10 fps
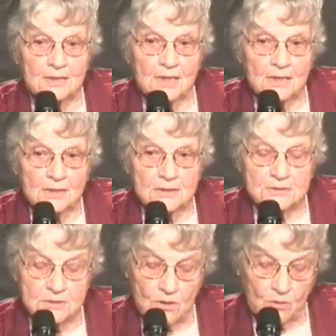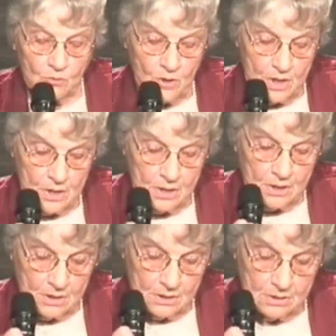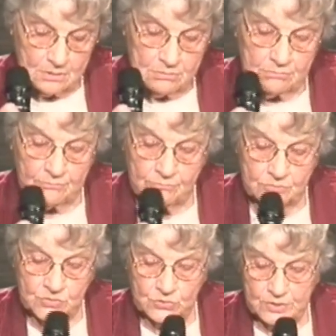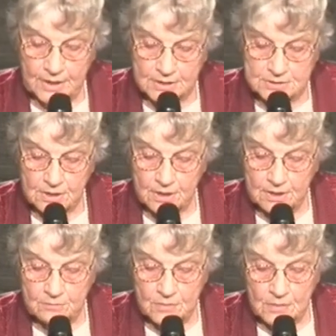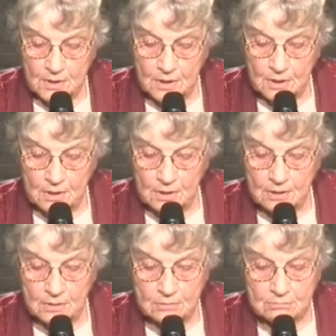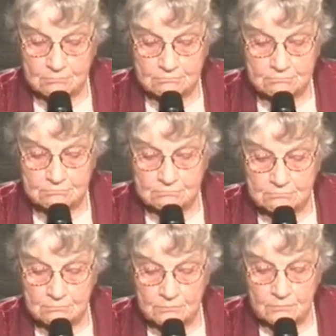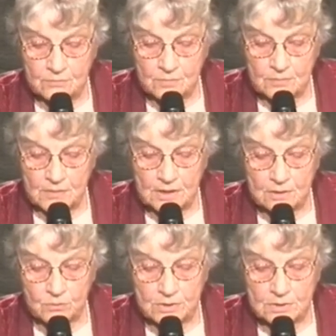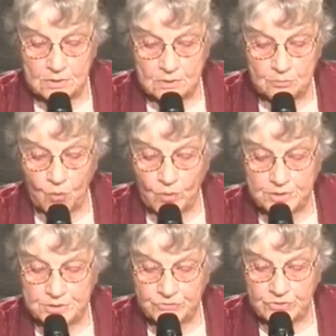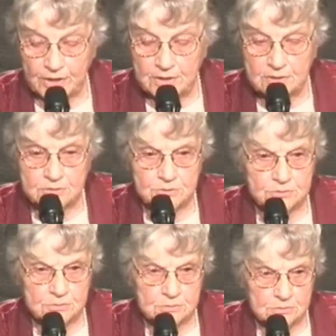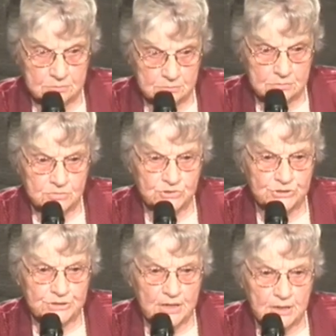So, uh, during that time, uh, it, we, the board decided to just take